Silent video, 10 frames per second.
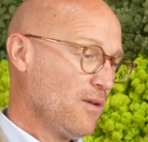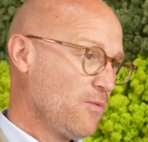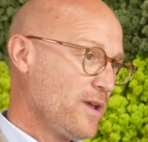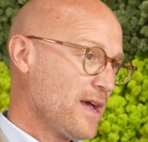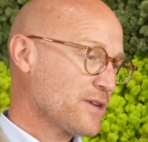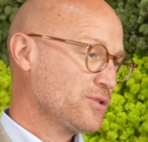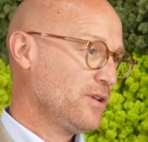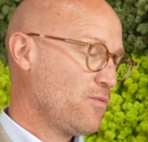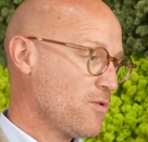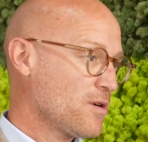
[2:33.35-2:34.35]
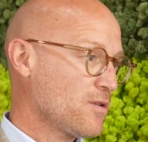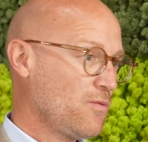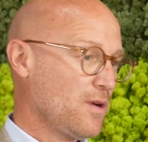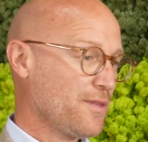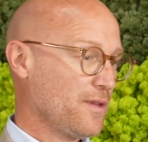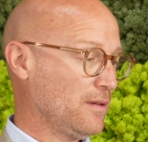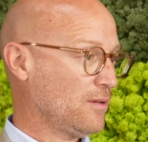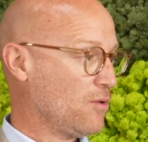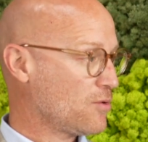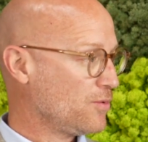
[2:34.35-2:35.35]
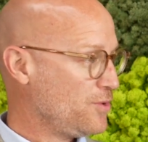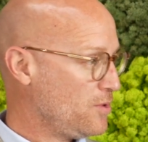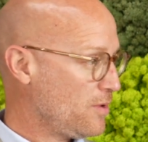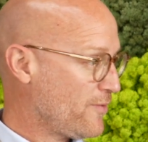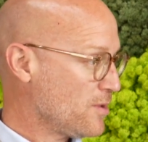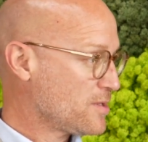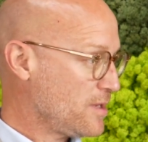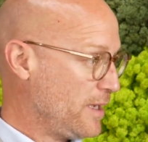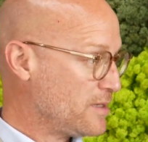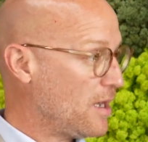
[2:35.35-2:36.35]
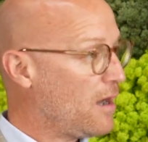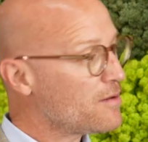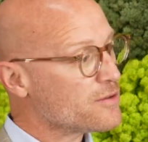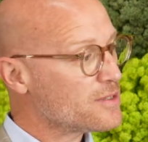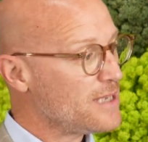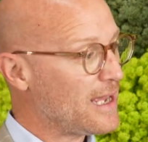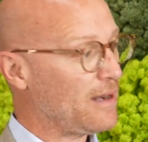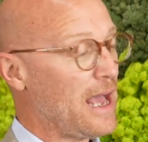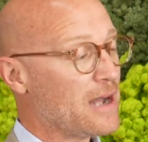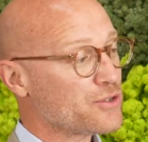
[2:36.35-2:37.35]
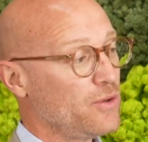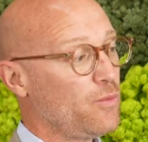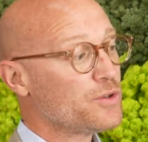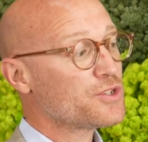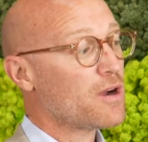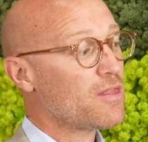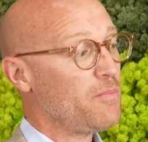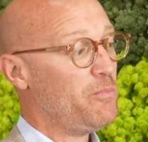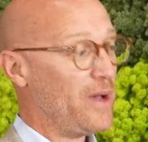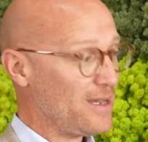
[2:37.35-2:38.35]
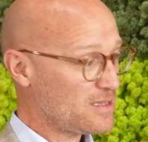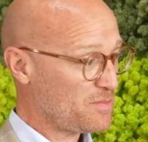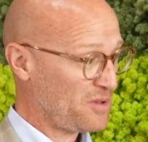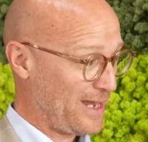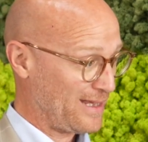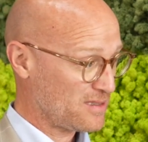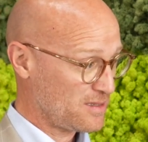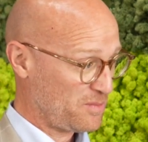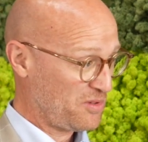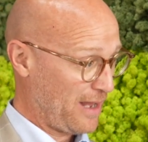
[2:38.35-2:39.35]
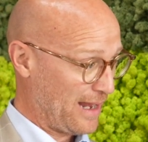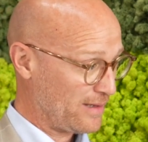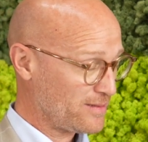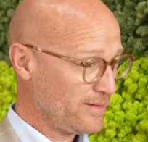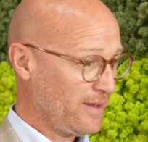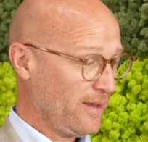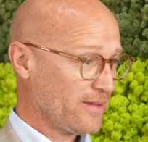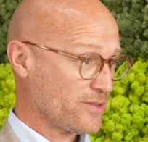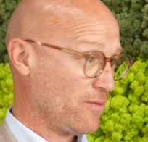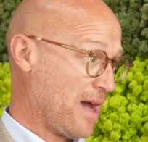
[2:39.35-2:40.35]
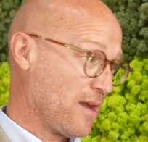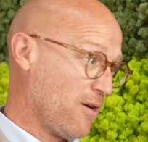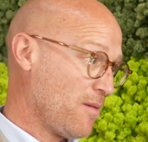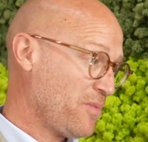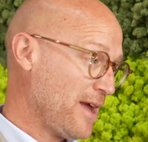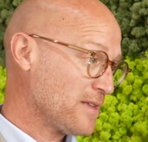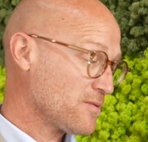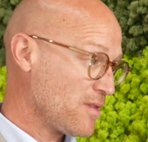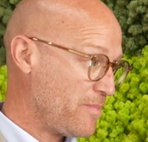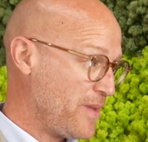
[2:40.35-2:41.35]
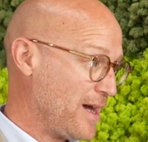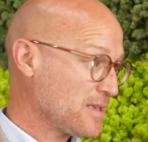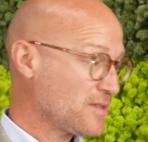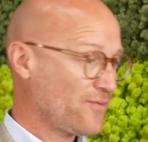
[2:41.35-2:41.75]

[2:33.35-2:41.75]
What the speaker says: we actually work with a local university to understand actually which are the best plants to plant. So not all plants are the best